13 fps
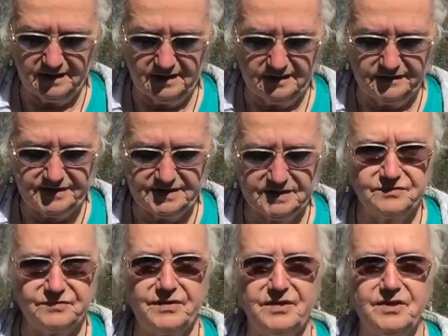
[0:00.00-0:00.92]
this is
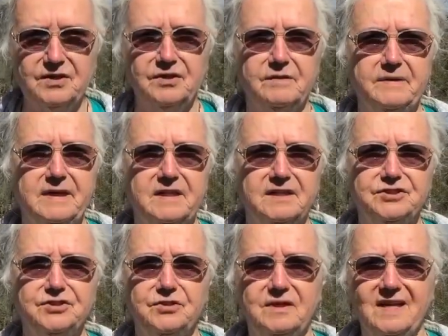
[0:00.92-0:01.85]
very good because
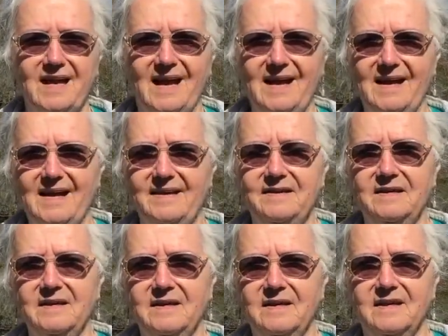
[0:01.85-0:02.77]
you can add
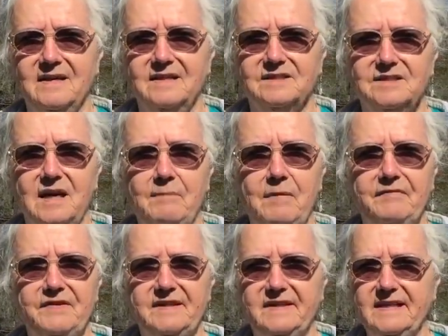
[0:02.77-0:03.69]
some of
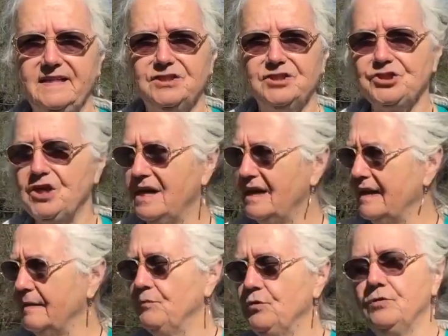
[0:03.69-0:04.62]
it each
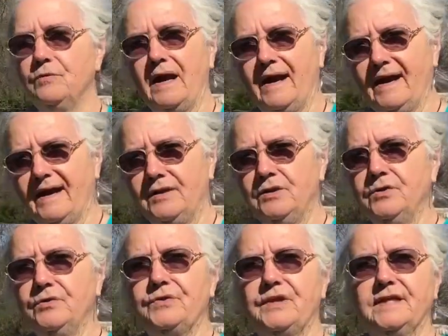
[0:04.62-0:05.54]
time you add new
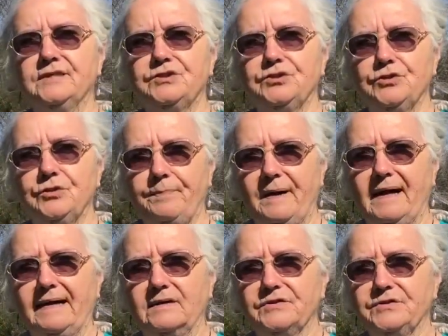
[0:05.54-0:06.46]
things to your
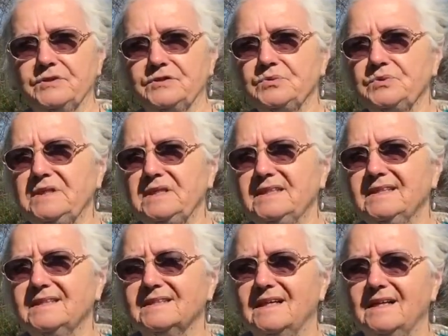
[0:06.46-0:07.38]
pile. So it's really
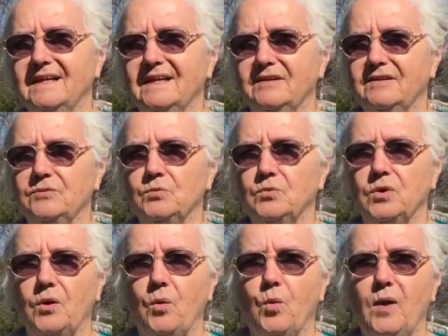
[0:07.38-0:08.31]
designed to work
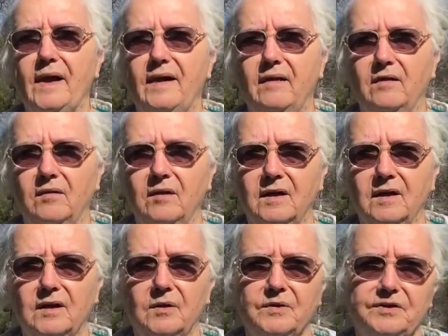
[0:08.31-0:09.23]
well
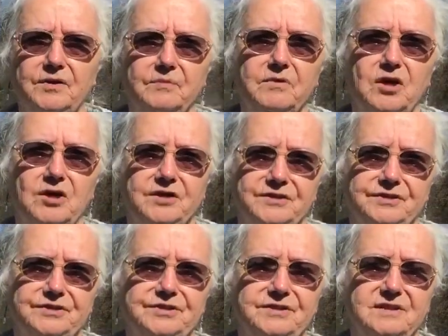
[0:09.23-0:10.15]
with home gardeners.